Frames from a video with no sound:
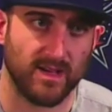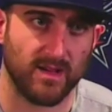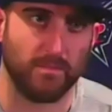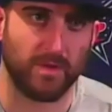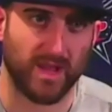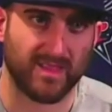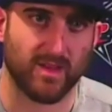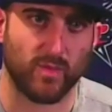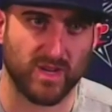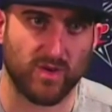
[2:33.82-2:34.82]
But I
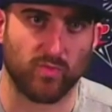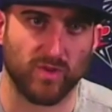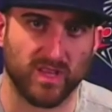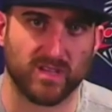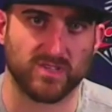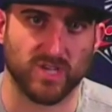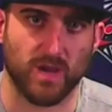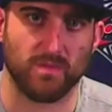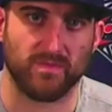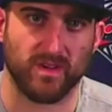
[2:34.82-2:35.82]
thought we did a really good
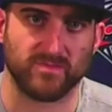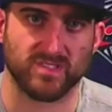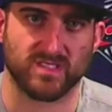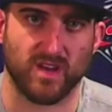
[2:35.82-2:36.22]
job of just